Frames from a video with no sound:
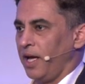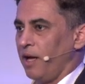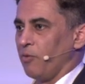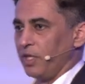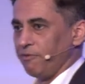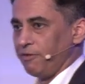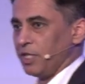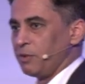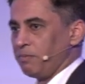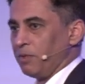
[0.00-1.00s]
What the
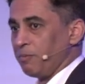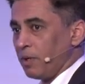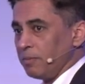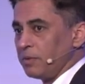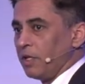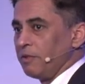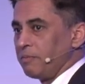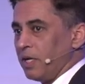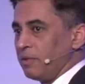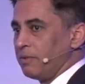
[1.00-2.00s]
first, the problem-solving
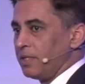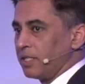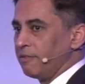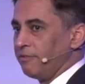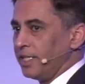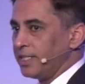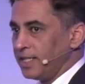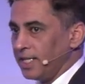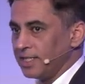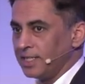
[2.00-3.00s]
part of productive failure
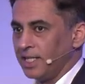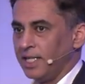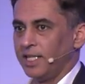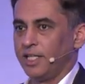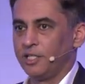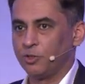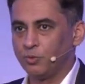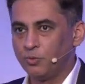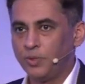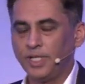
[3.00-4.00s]
does is to
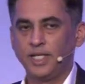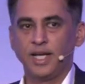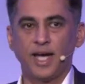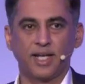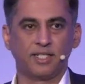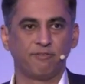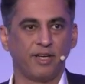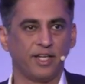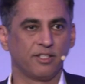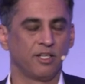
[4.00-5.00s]
really
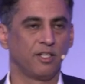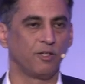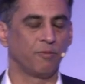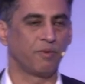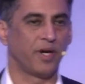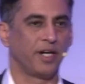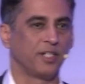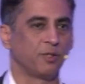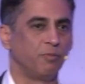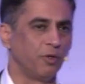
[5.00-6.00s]
activate your
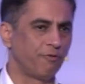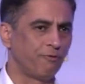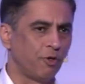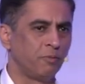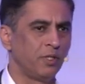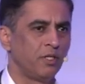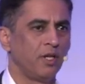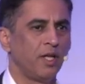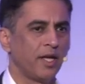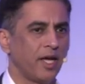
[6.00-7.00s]
priors, both formal
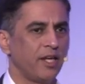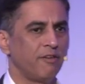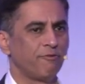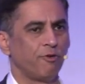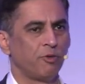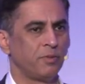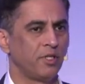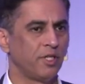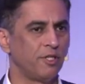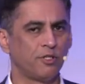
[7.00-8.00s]
and
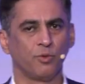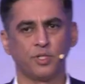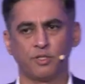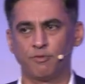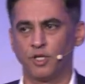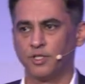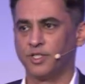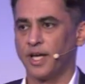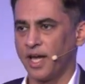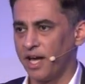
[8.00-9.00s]
informal and intuitive
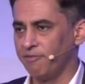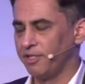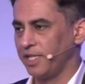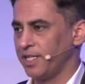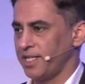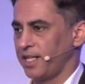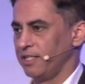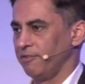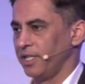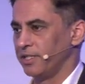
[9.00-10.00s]
knowledge. Everything is
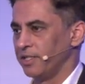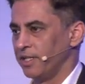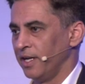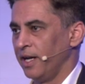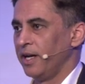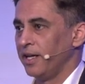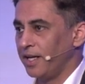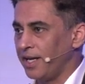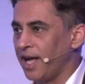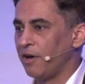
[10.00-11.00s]
activated.
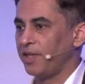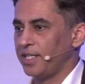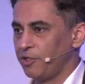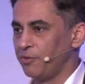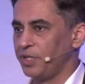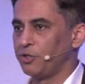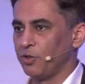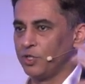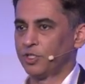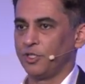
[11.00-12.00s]
Now that's a
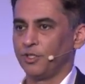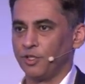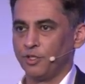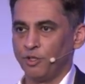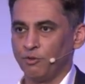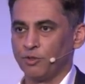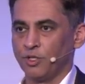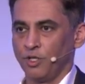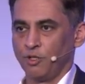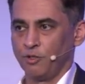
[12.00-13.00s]
resource that you can use
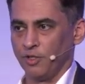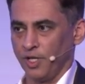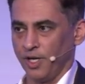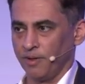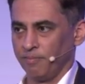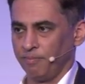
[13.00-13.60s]
to learn.